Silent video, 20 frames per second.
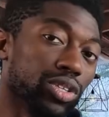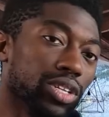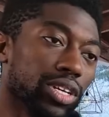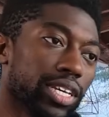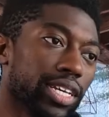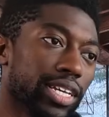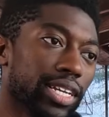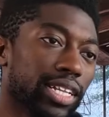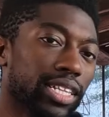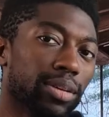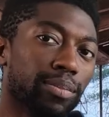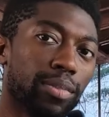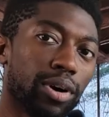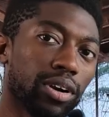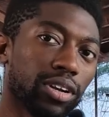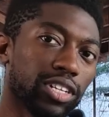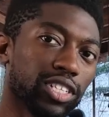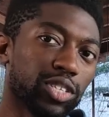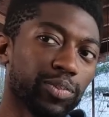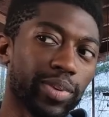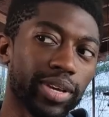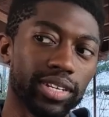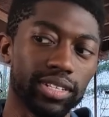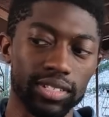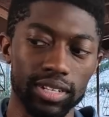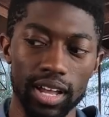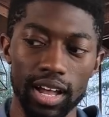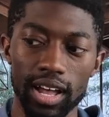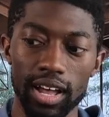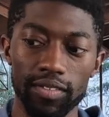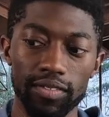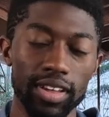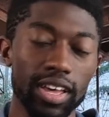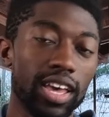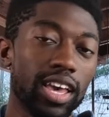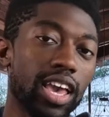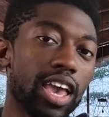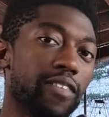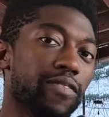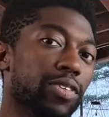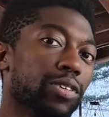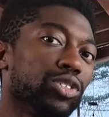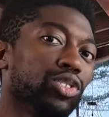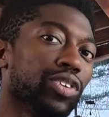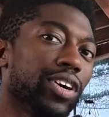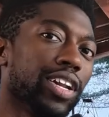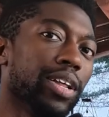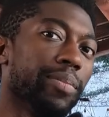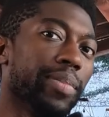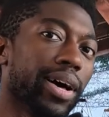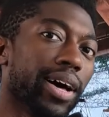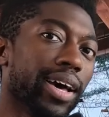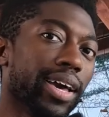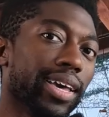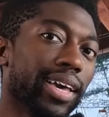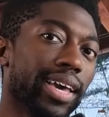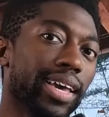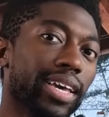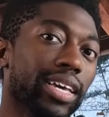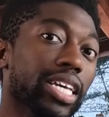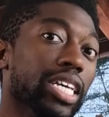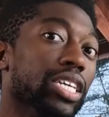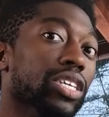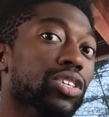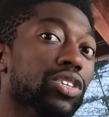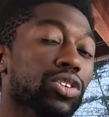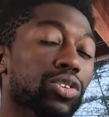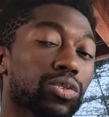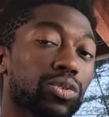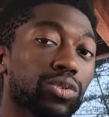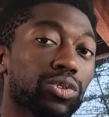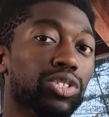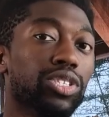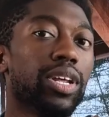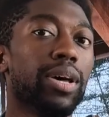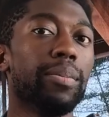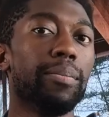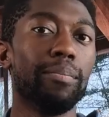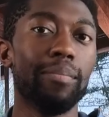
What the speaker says: looking in the market space of if you're trying to buy a used